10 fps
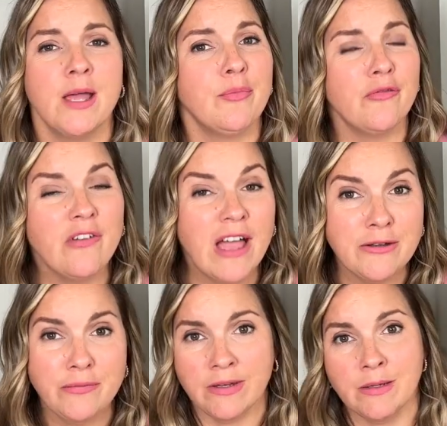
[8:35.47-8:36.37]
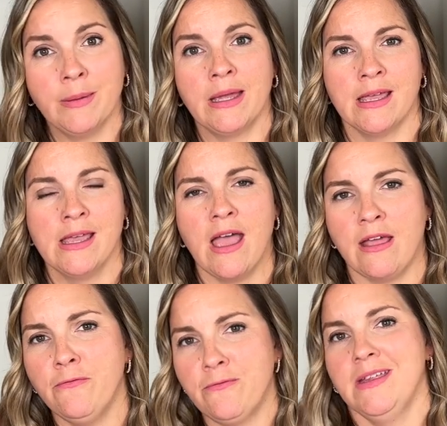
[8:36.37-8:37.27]
provide feedback,
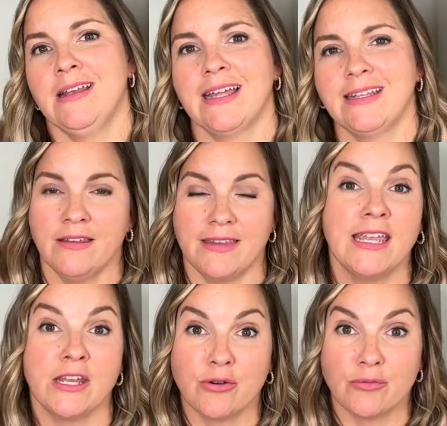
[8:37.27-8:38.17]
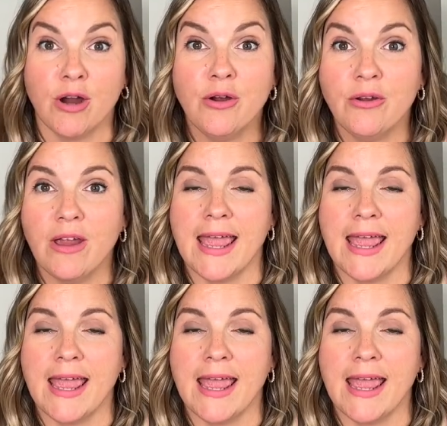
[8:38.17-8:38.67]
and feel like they can grow,